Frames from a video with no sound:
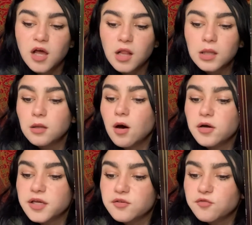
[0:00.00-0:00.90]

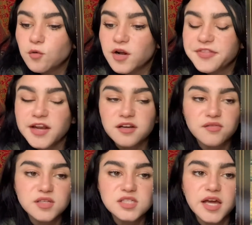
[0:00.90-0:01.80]
longing for at the end of the
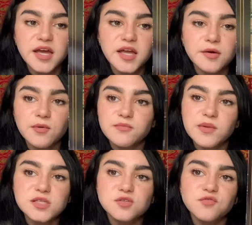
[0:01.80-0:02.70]
day, what
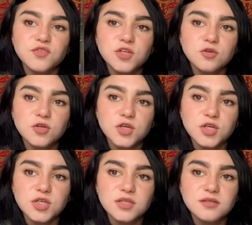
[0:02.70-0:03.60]
makes you feel
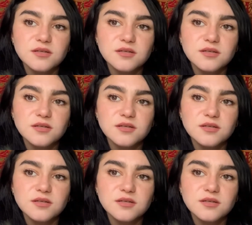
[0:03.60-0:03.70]
good.